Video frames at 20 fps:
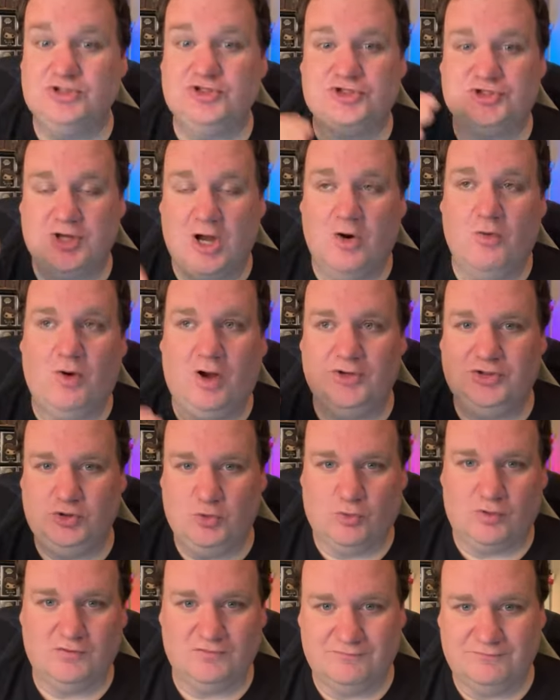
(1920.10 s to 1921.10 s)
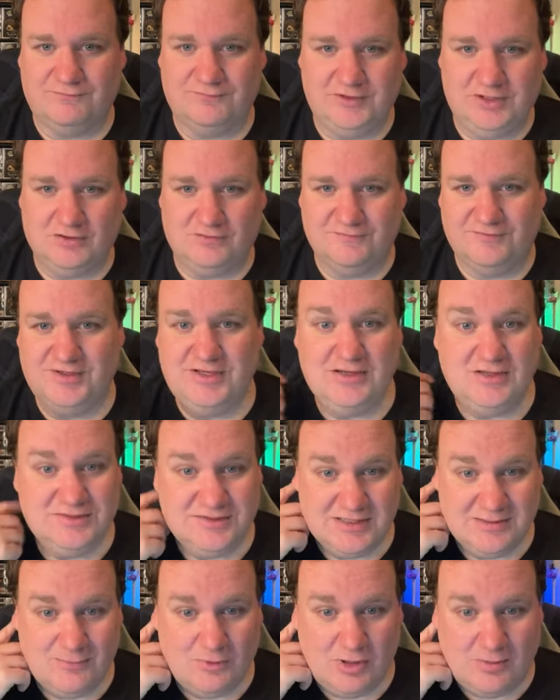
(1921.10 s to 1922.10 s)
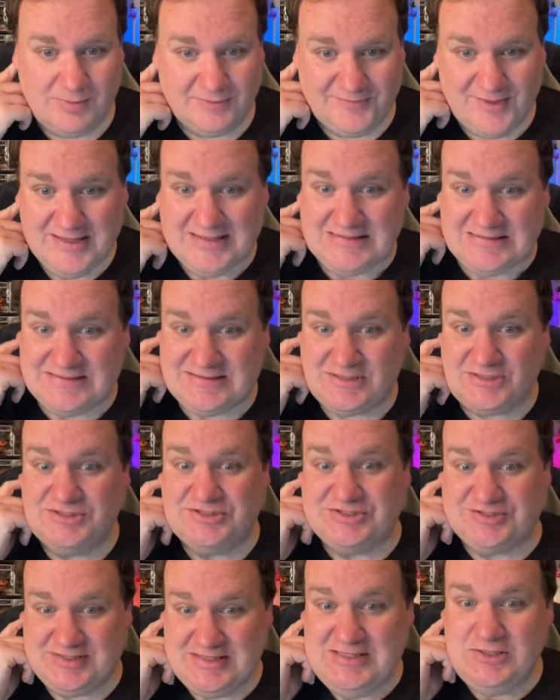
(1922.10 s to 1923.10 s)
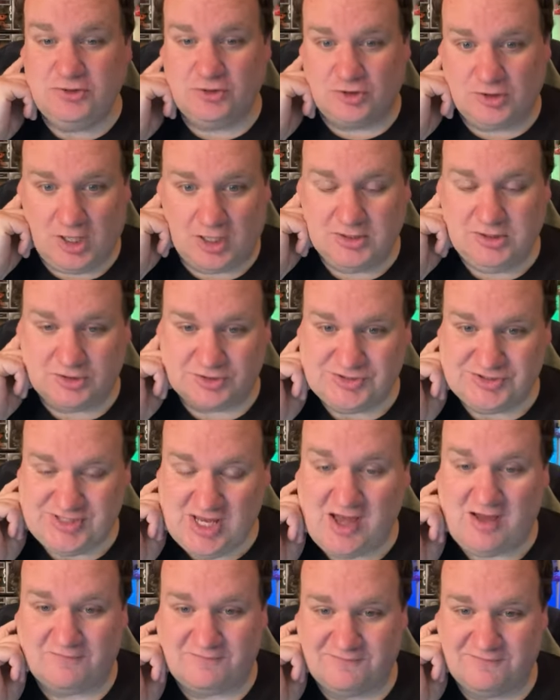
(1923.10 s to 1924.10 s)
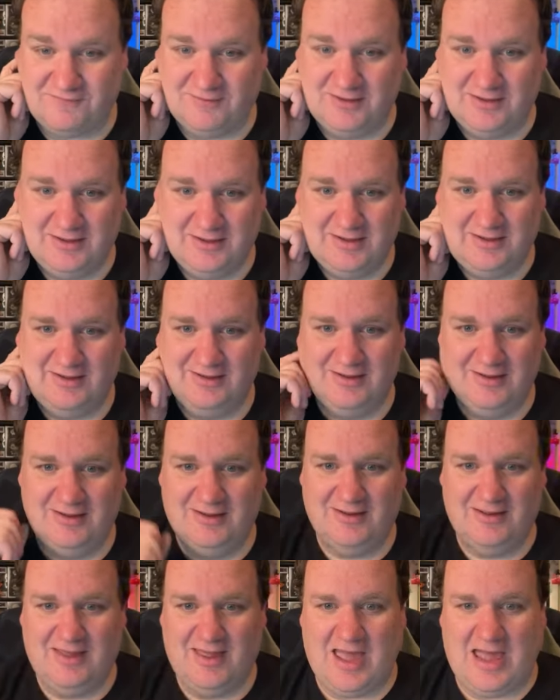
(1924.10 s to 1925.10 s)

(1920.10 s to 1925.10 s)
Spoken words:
show on your, you know, videos anymore, but they can still see your stuff.